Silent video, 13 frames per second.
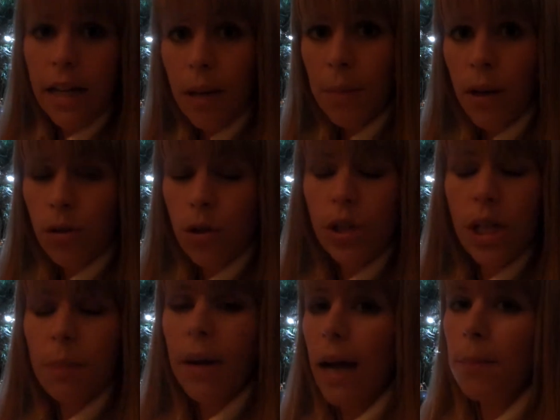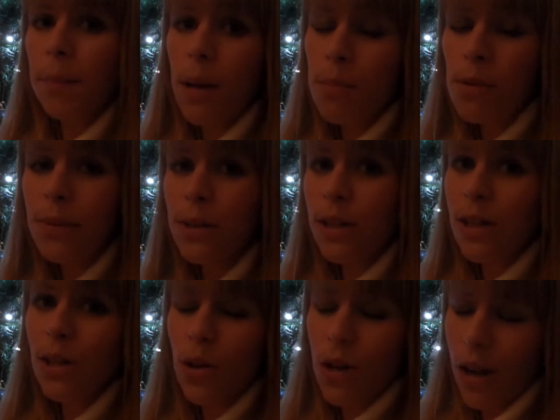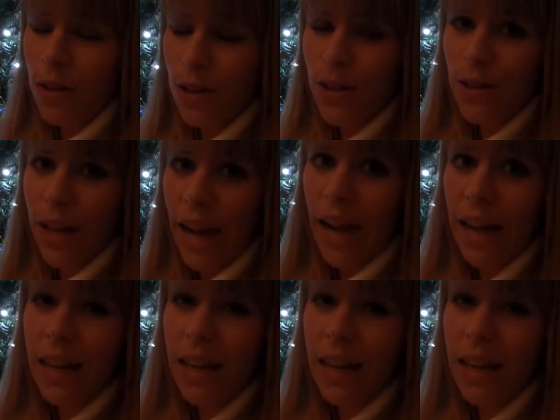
email to Gemma at people building.co.uk